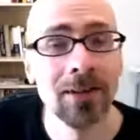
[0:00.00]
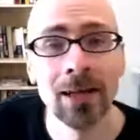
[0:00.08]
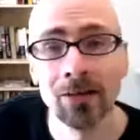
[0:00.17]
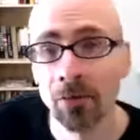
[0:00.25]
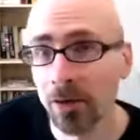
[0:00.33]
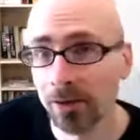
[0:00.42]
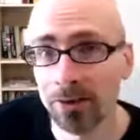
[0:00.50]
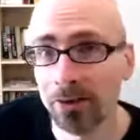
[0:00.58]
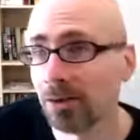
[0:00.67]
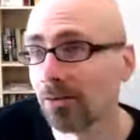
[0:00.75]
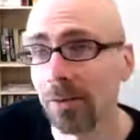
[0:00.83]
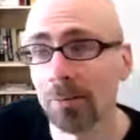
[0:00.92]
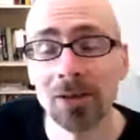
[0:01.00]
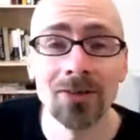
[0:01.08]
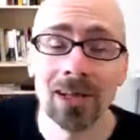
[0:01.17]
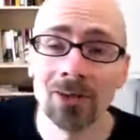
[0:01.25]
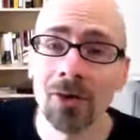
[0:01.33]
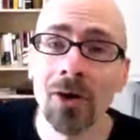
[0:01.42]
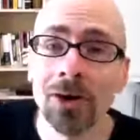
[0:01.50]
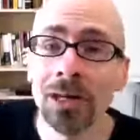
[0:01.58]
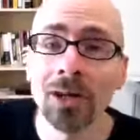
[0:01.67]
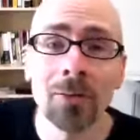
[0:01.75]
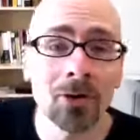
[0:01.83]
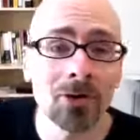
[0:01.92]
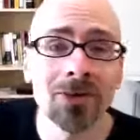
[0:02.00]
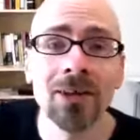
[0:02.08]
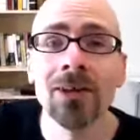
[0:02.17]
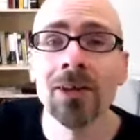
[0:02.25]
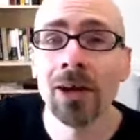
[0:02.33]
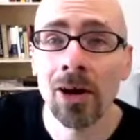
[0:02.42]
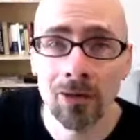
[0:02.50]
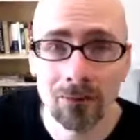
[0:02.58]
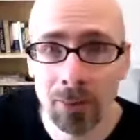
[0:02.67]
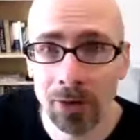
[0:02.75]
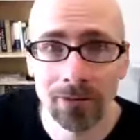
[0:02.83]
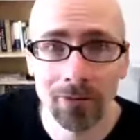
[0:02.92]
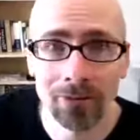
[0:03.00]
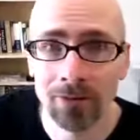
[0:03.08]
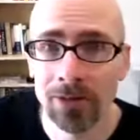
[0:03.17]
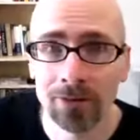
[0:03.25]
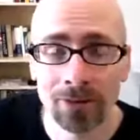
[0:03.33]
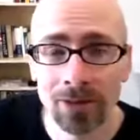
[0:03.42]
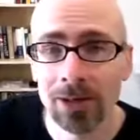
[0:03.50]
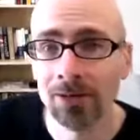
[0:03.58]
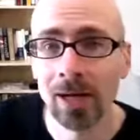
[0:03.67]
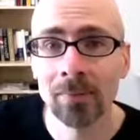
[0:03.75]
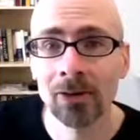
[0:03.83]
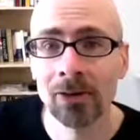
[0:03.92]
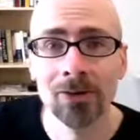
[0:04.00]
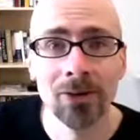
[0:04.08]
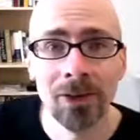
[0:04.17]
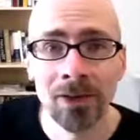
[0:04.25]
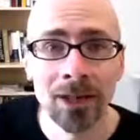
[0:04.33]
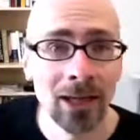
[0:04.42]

And that's why Saudi Arabia is now talking about selling off part of Saudi Aramco